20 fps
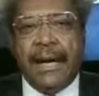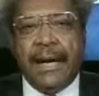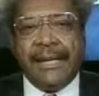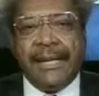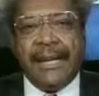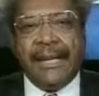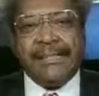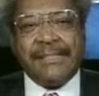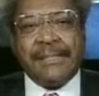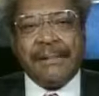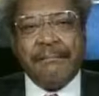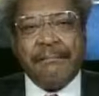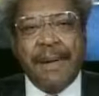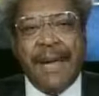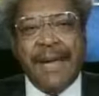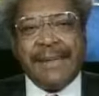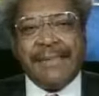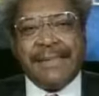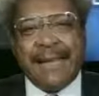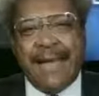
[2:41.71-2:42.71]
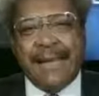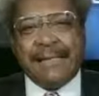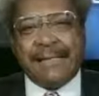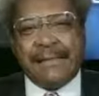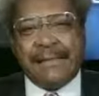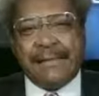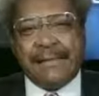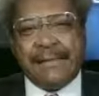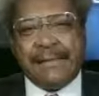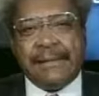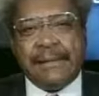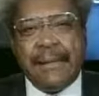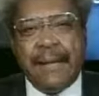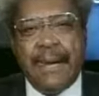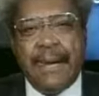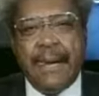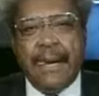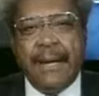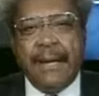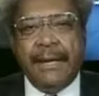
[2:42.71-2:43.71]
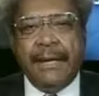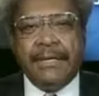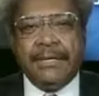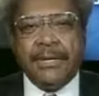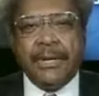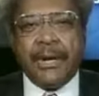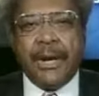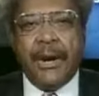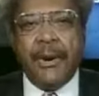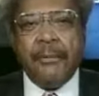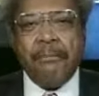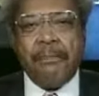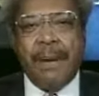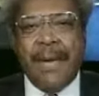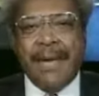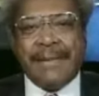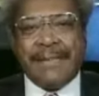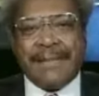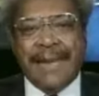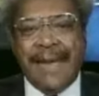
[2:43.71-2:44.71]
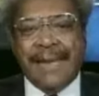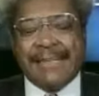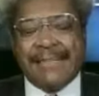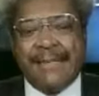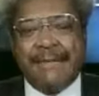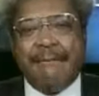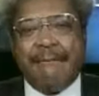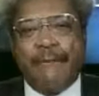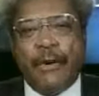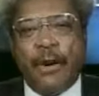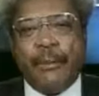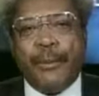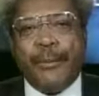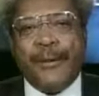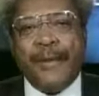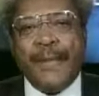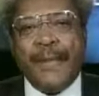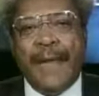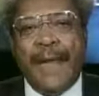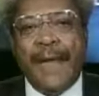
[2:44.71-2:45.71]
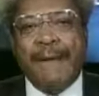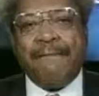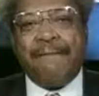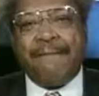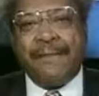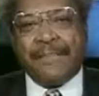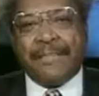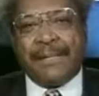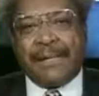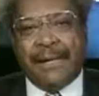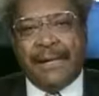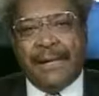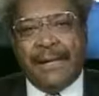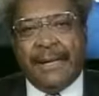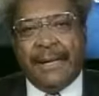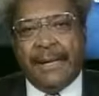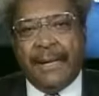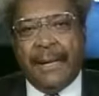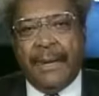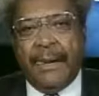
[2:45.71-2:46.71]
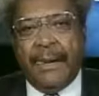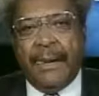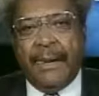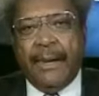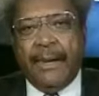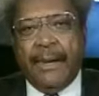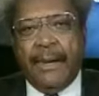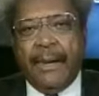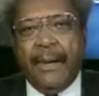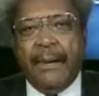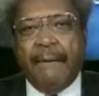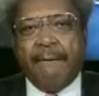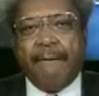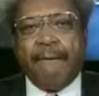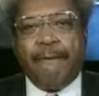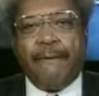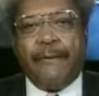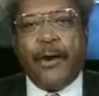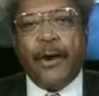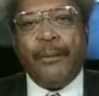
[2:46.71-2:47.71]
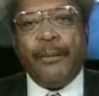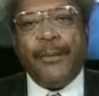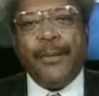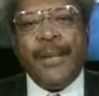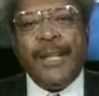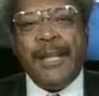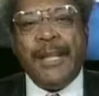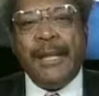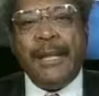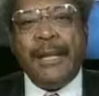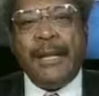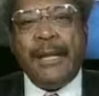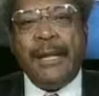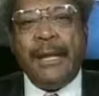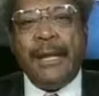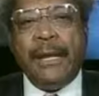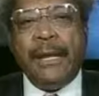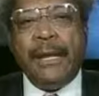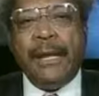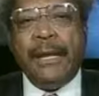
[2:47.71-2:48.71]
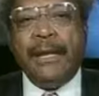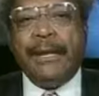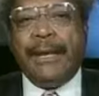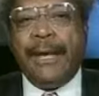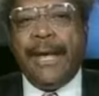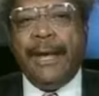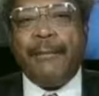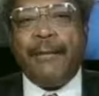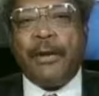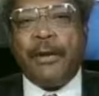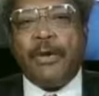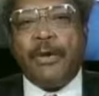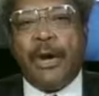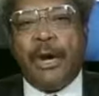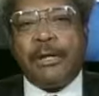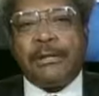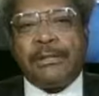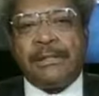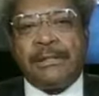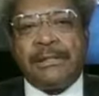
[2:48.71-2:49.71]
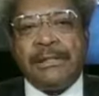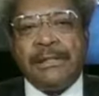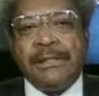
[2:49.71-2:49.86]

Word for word: against Mike Tyson. He took on Mike Tyson verbally and physically. Verbally, he came across.